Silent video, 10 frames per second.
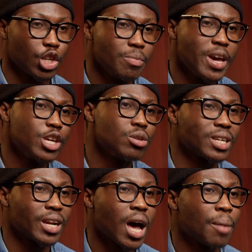You may use
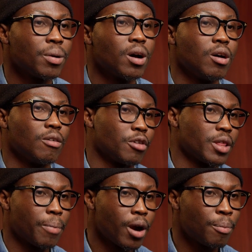an app for
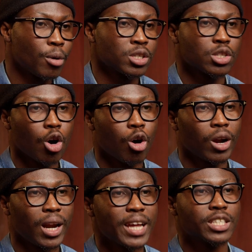the purpose or
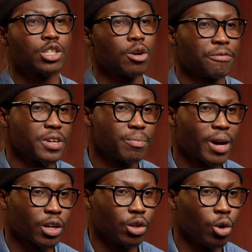let your
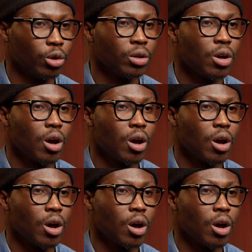feedback known